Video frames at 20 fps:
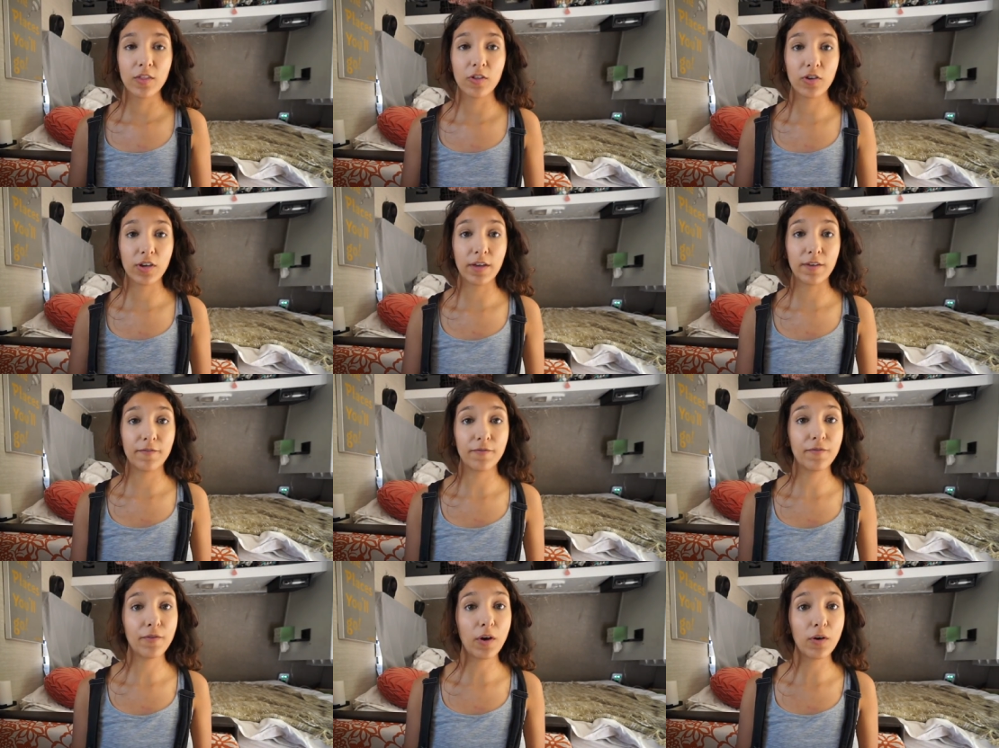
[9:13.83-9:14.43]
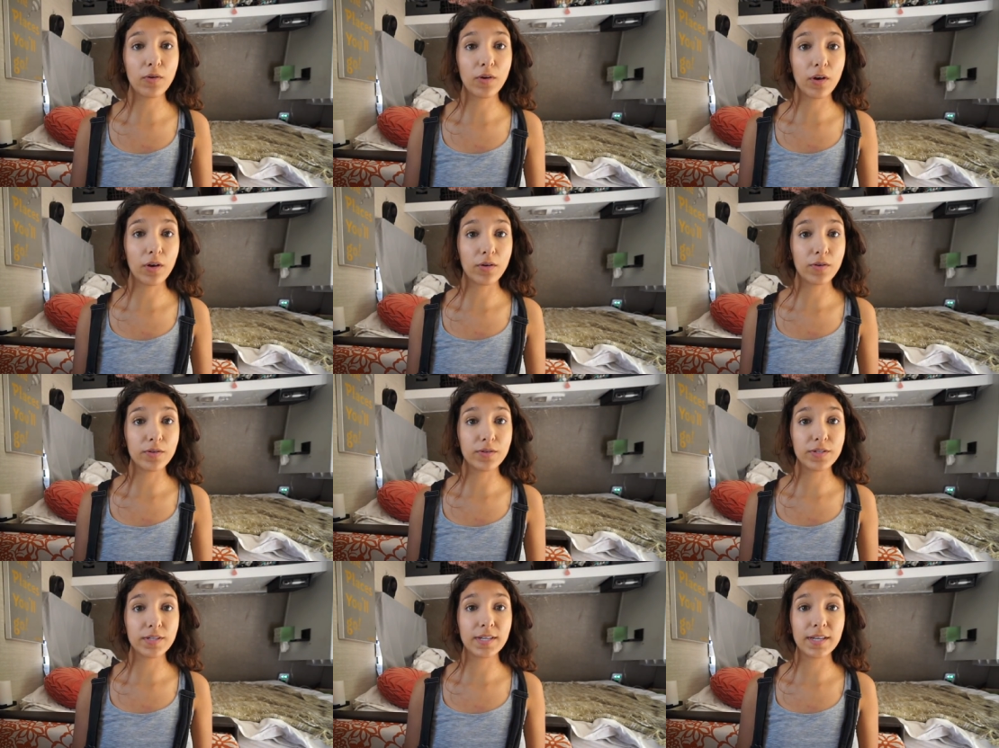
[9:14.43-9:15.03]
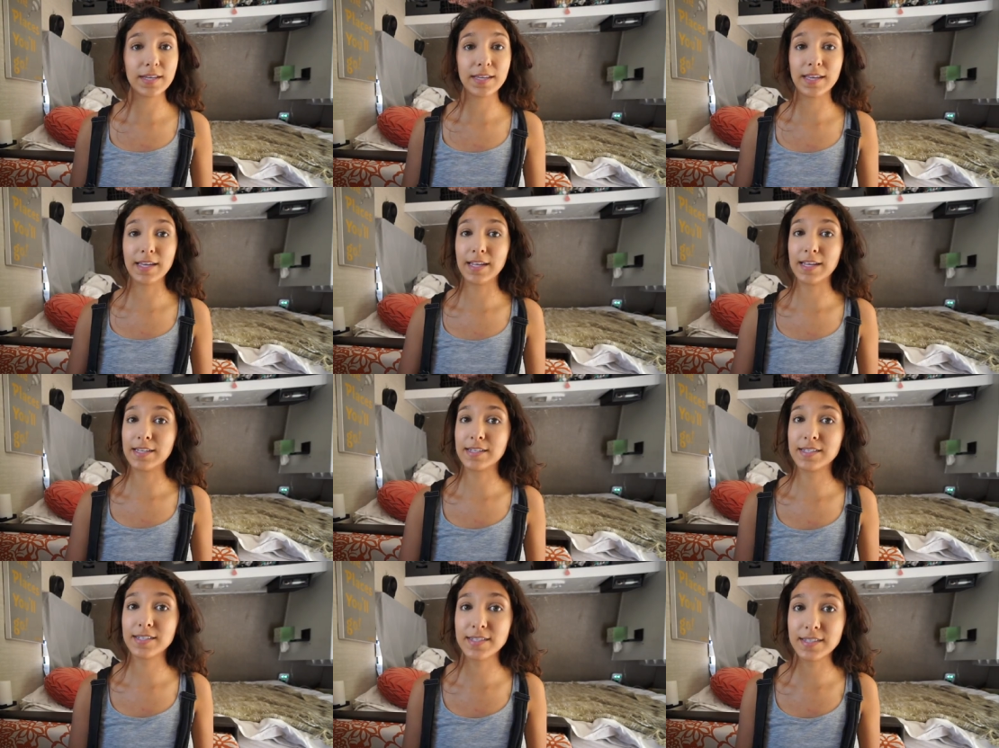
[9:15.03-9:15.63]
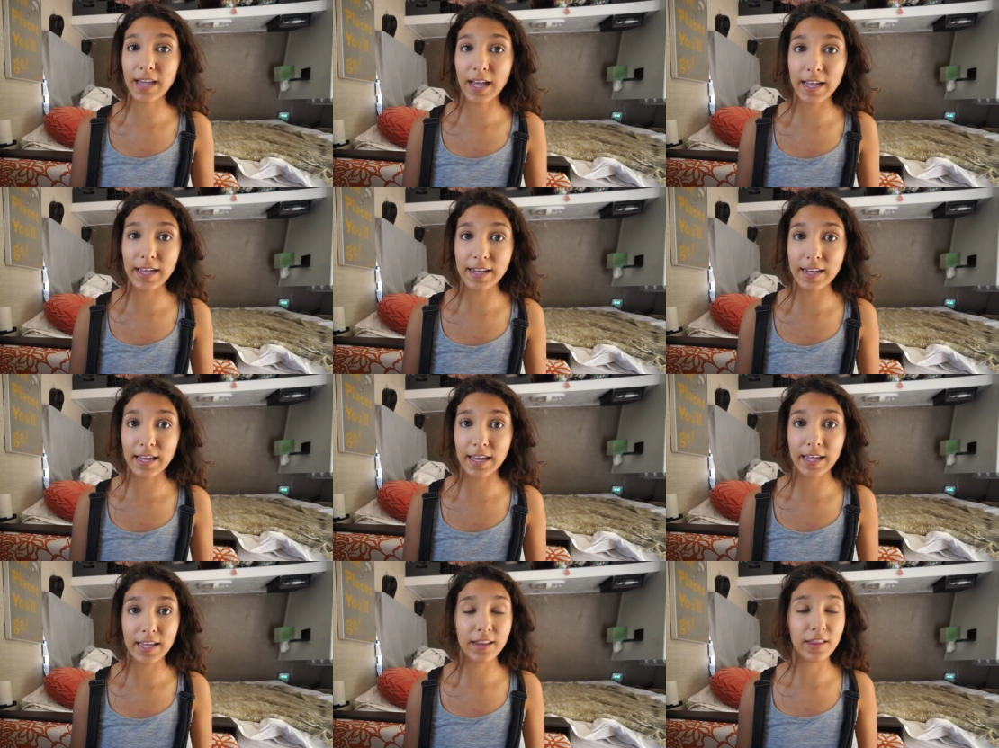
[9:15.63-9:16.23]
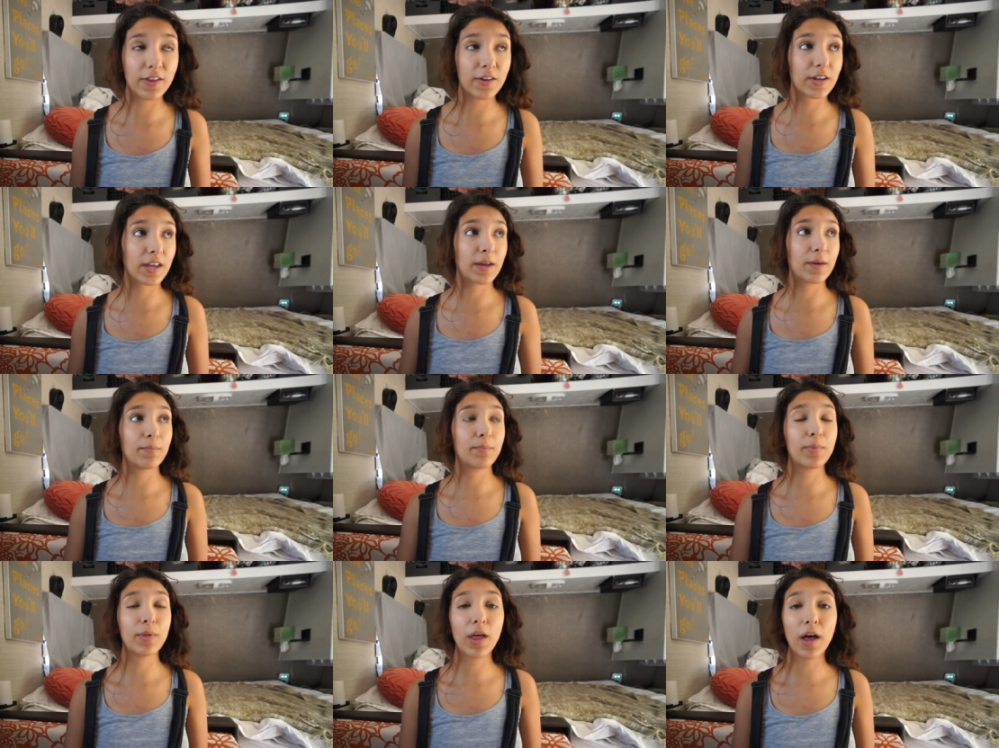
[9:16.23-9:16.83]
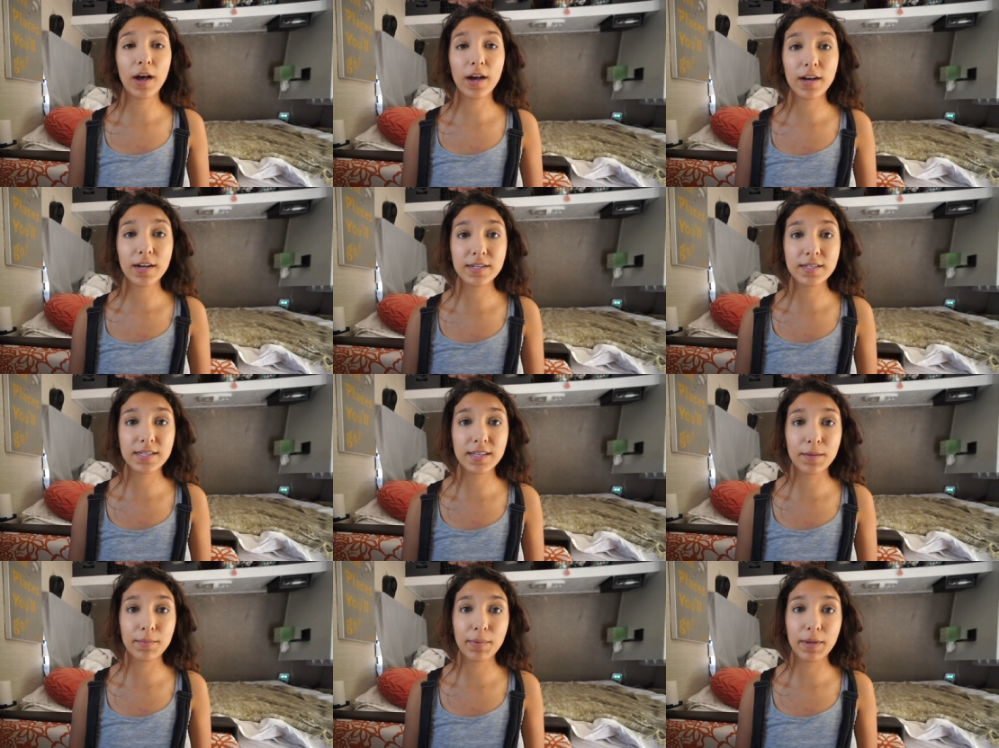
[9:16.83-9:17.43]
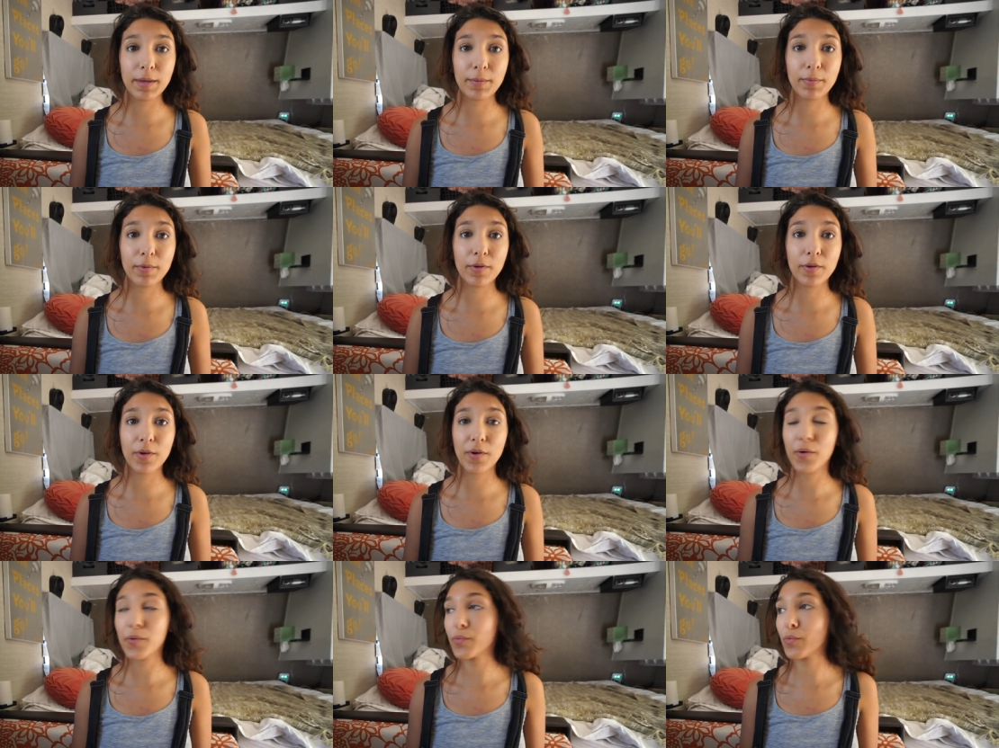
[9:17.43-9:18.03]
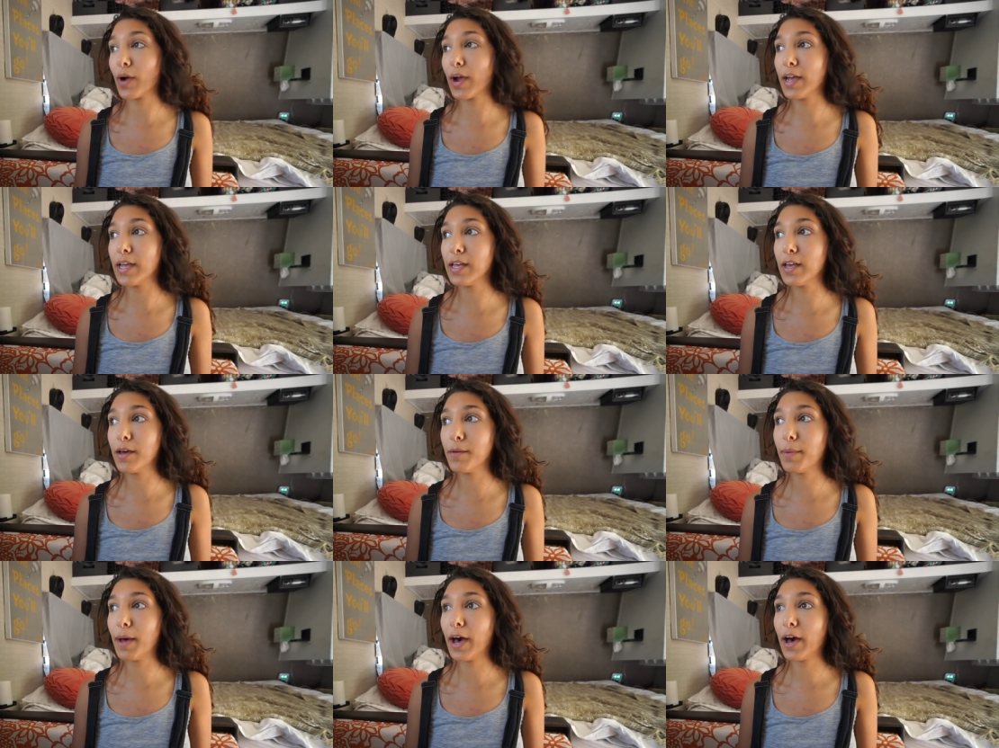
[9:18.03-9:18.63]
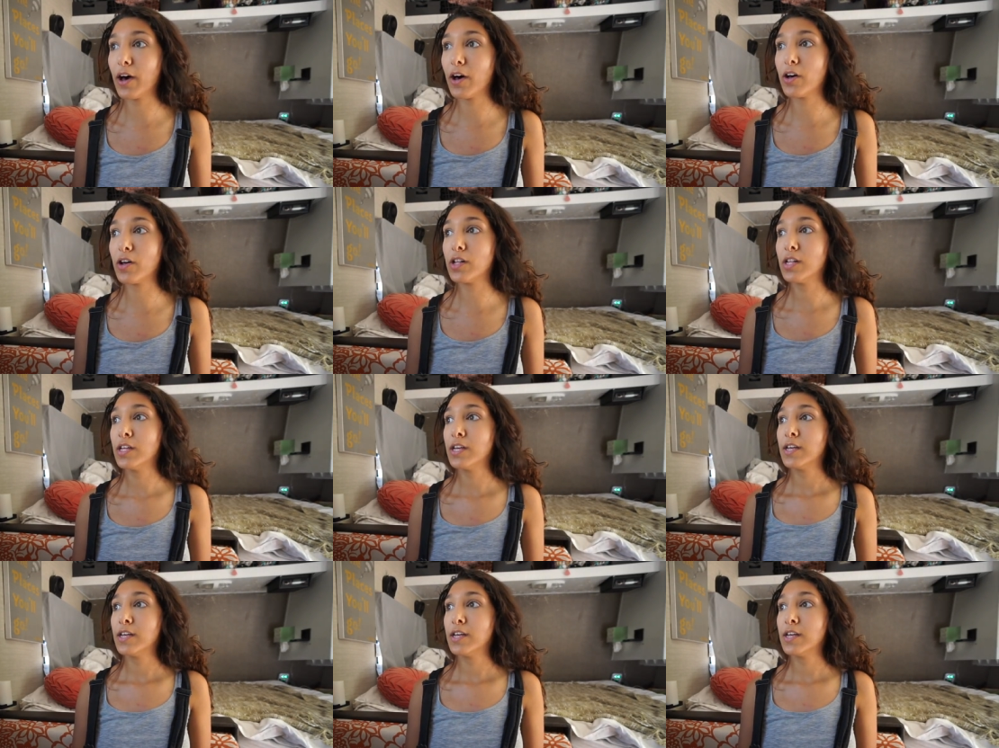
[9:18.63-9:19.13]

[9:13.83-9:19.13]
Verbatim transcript: Look at photos, get excited, look at blogs that people write about,